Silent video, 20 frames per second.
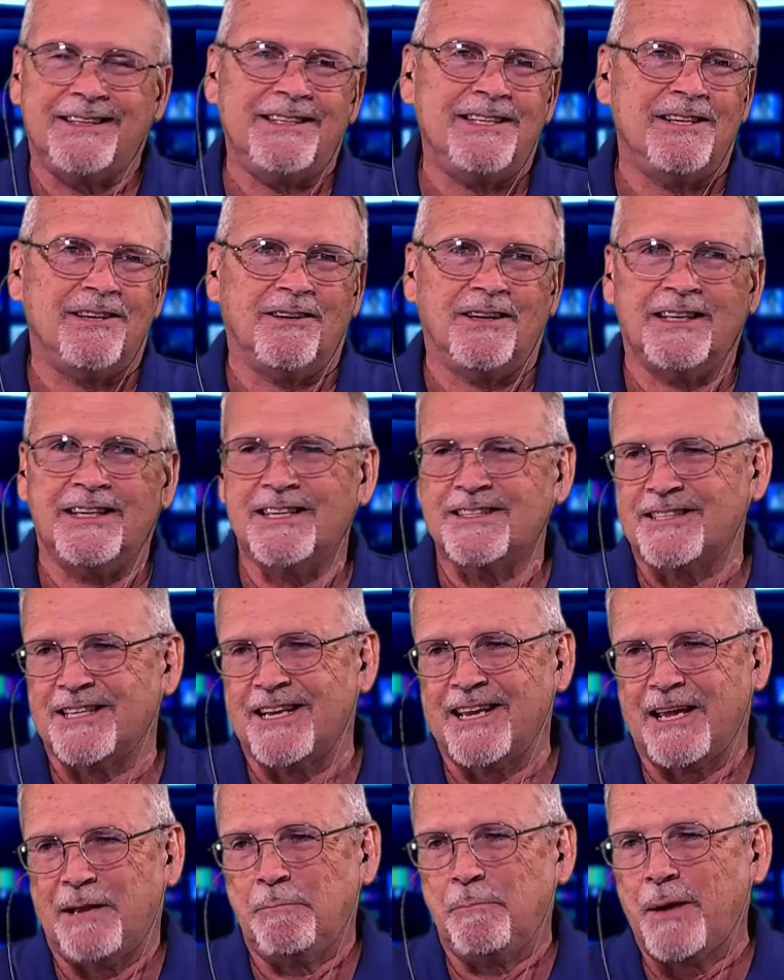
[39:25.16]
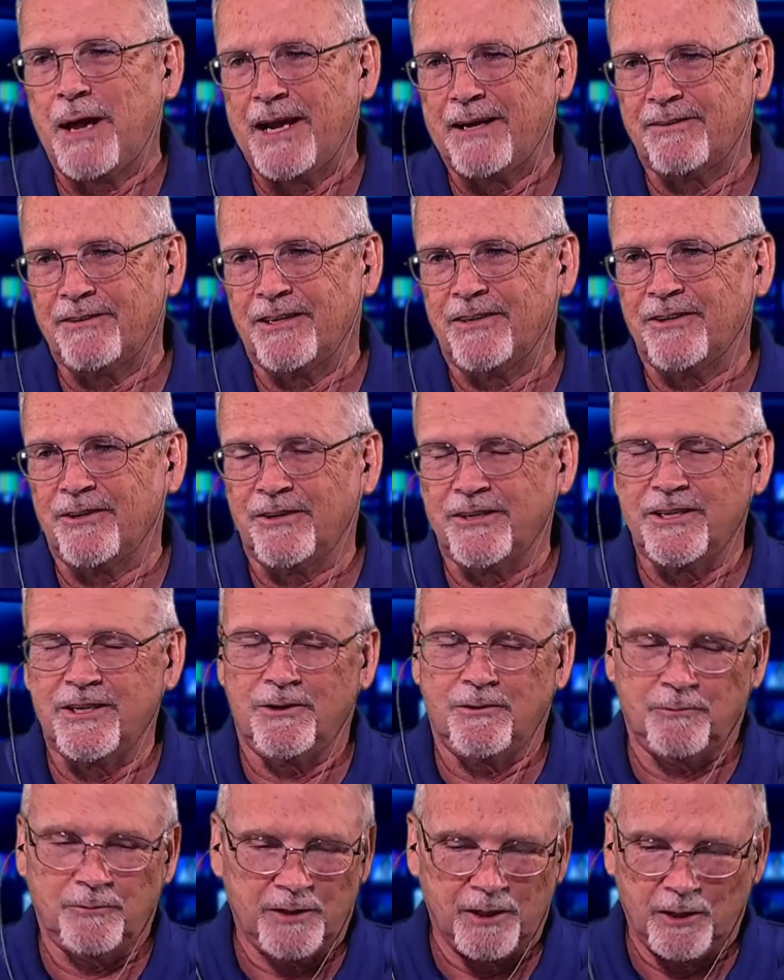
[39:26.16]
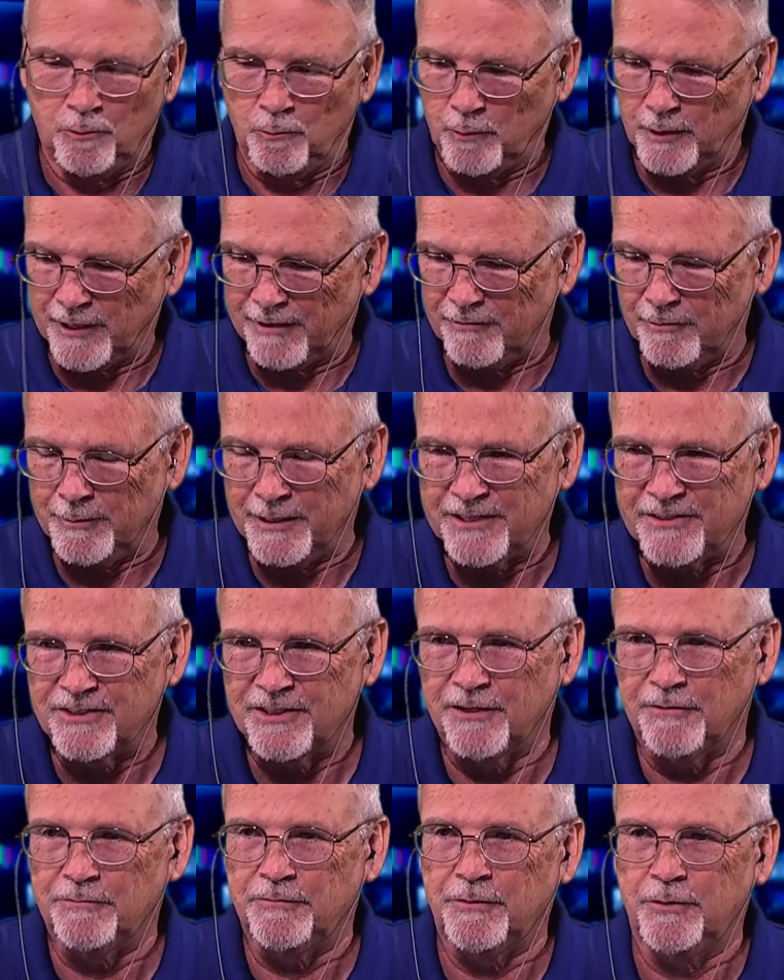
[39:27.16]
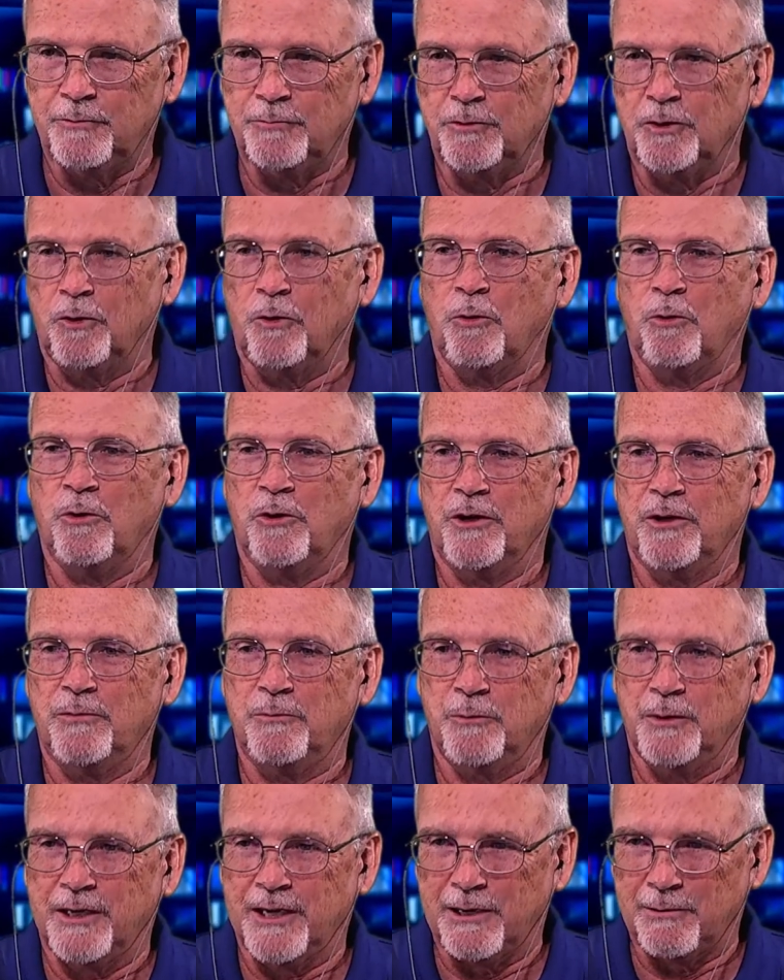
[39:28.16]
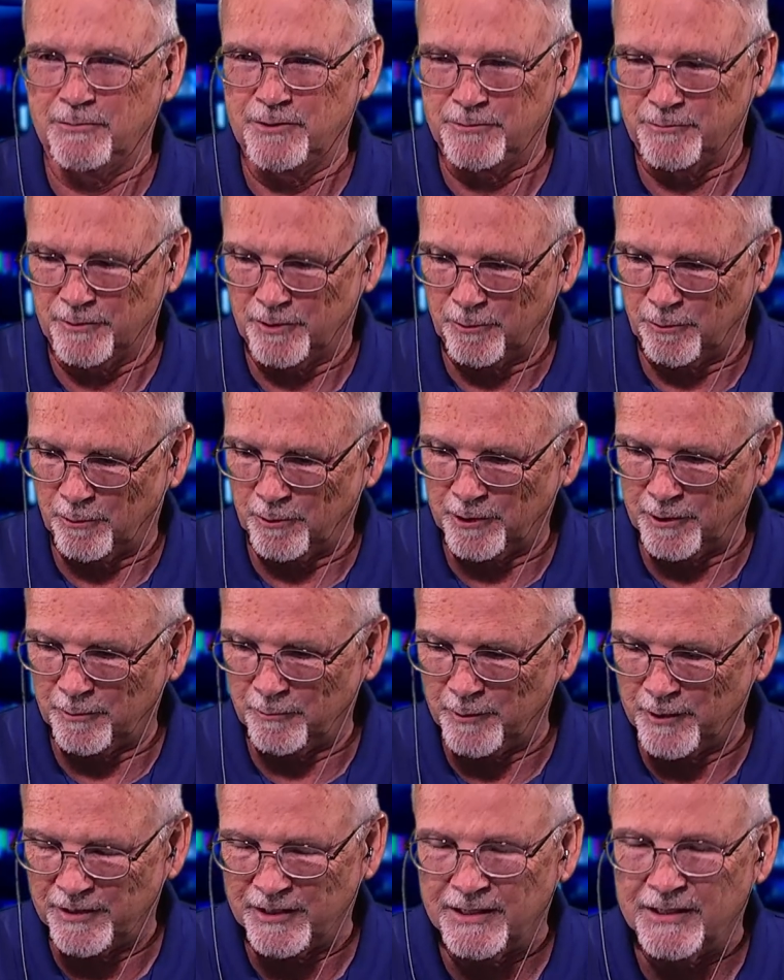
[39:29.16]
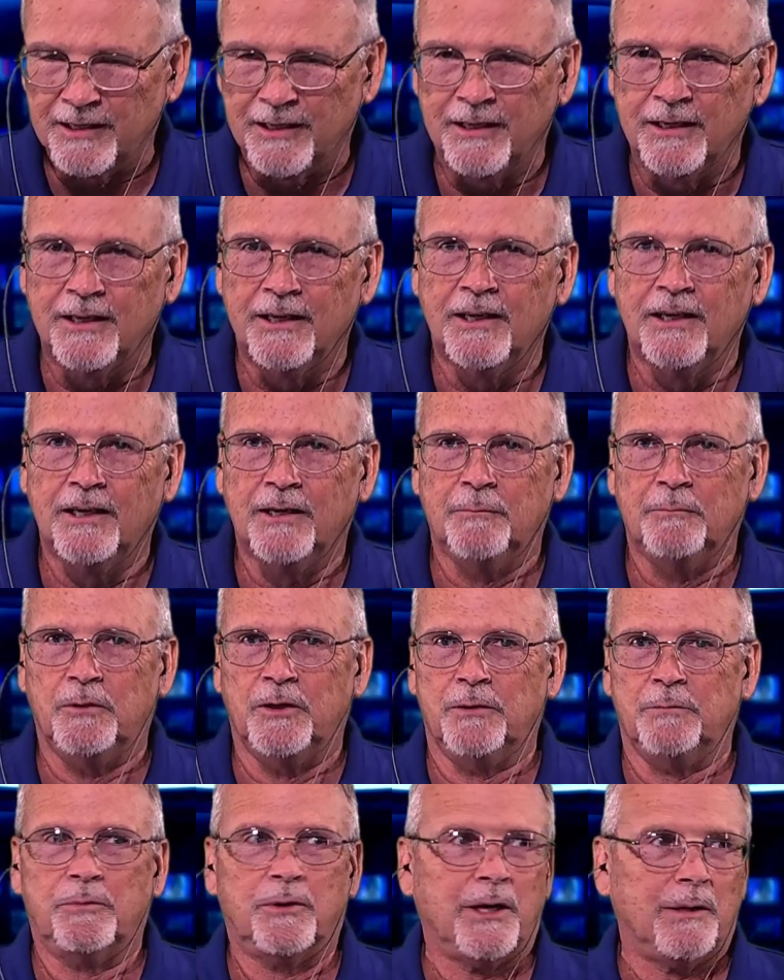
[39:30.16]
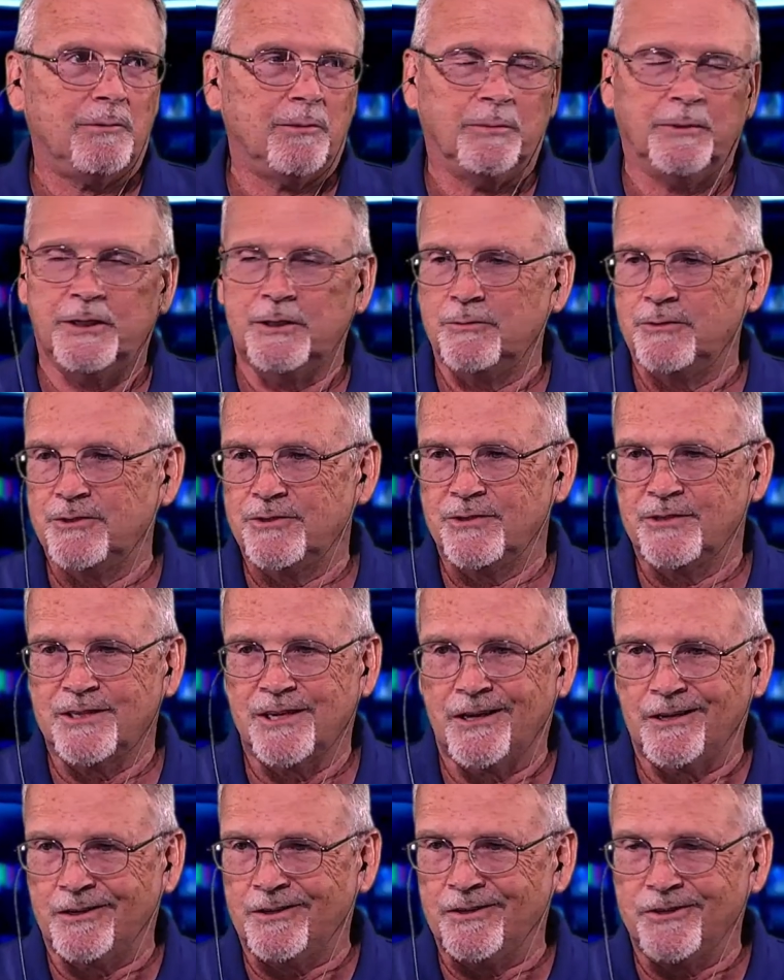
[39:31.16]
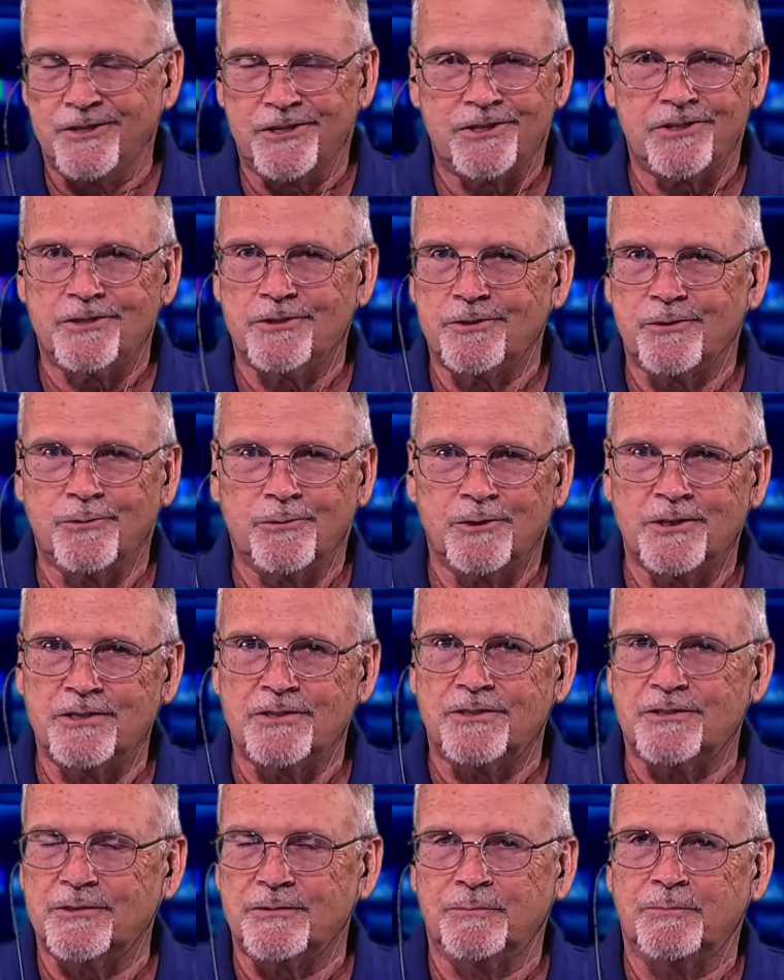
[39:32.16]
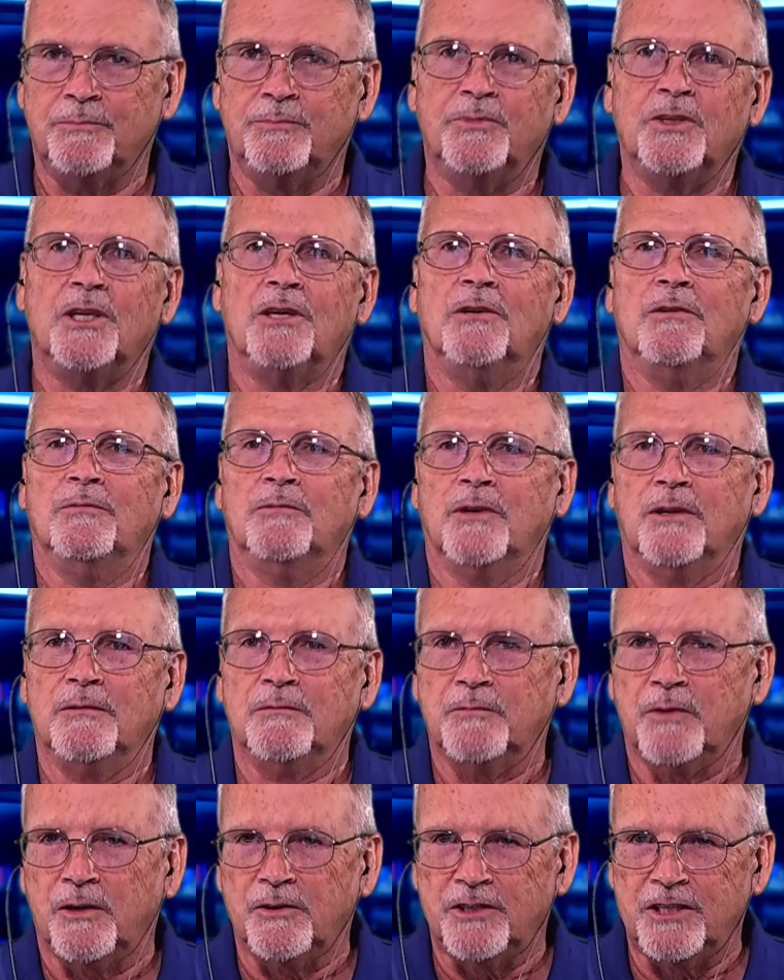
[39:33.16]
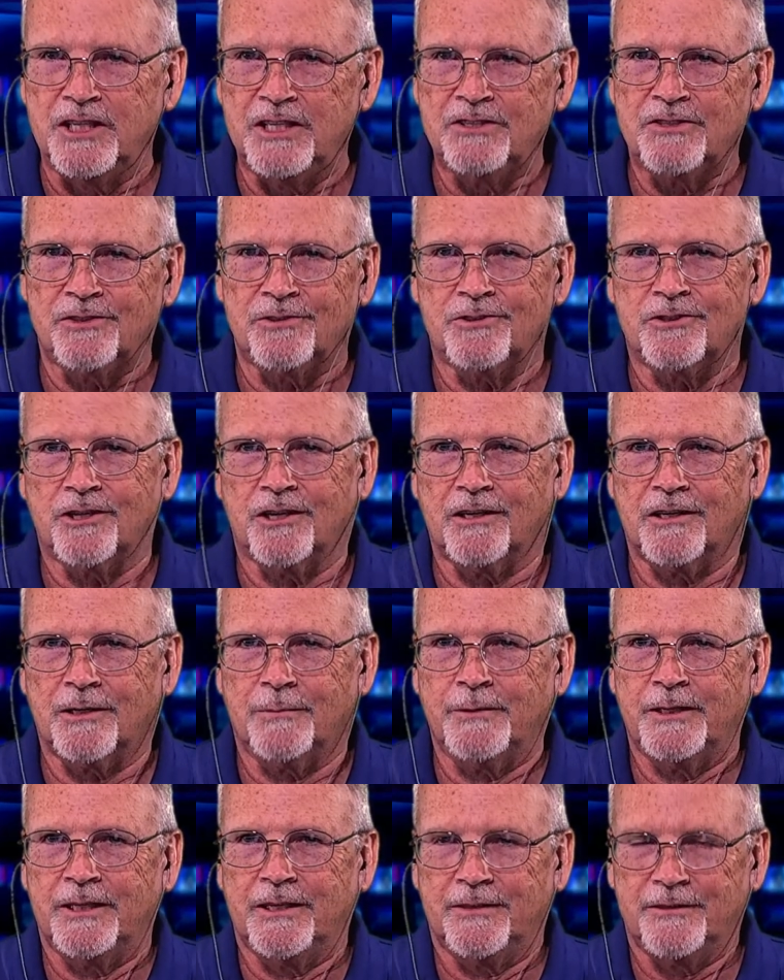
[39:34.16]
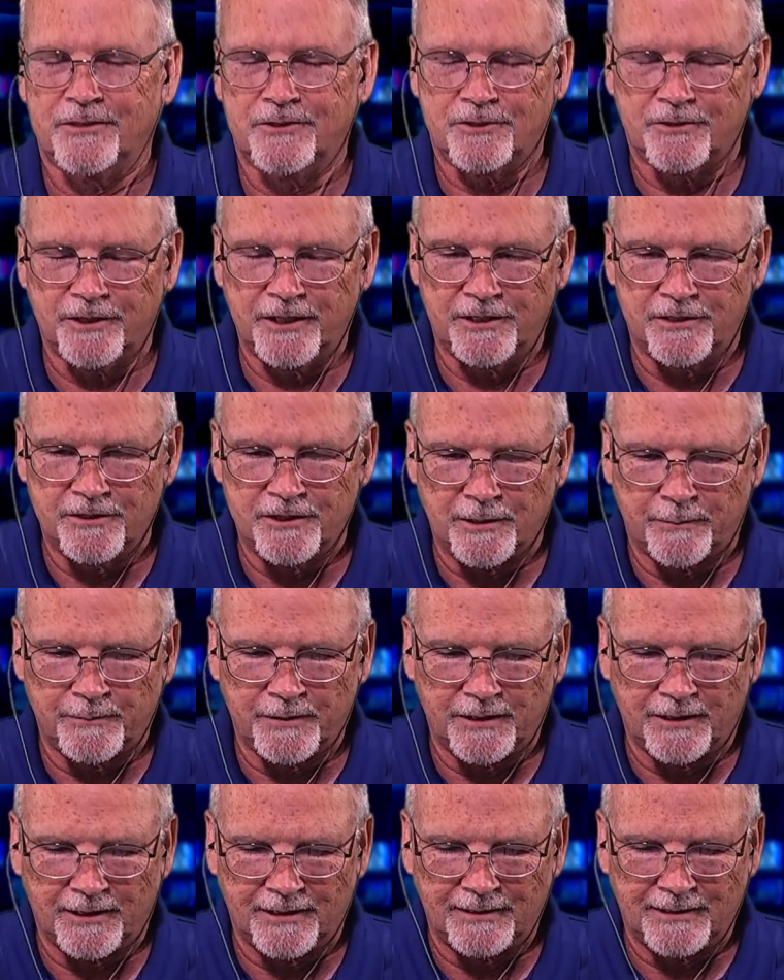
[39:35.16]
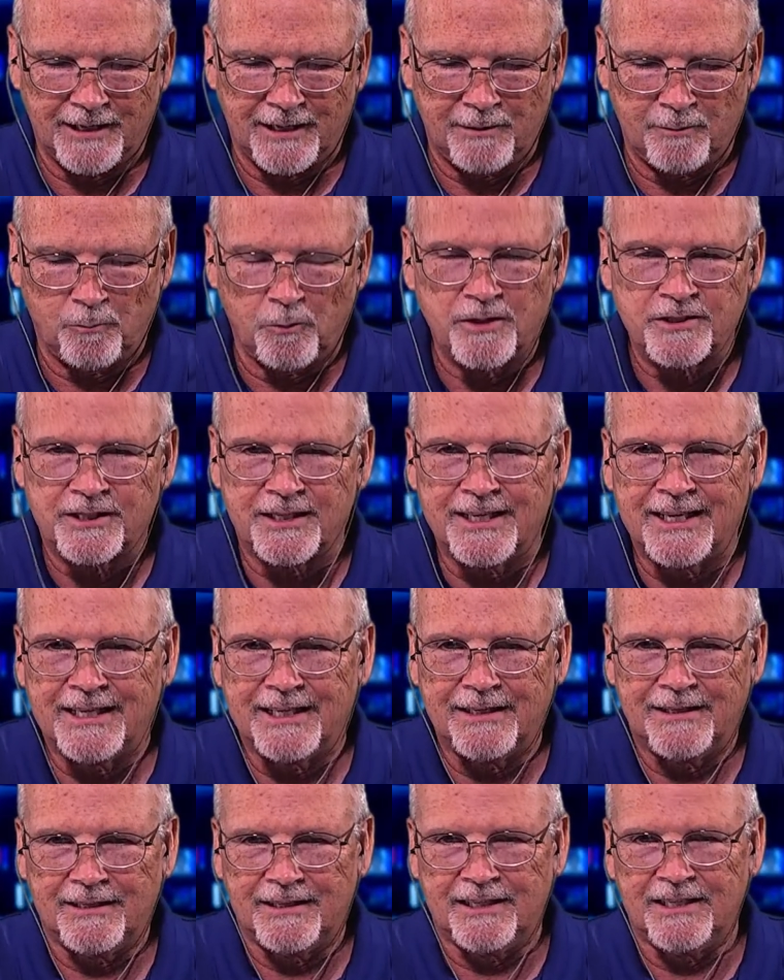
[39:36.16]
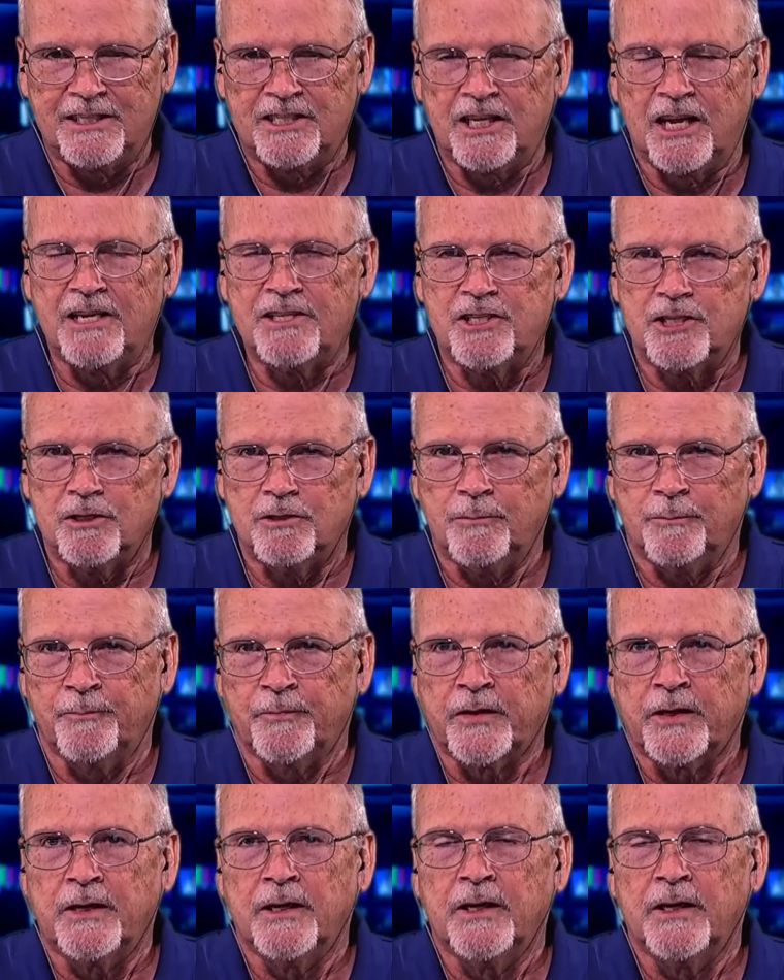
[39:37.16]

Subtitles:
you know, I guess it had background audio, you know, whatever my cell phone recorded when I was recording with it. But it probably was just air conditioner noise or, you know, a diesel truck coming down the street or something like that. It wasn't anything intentional.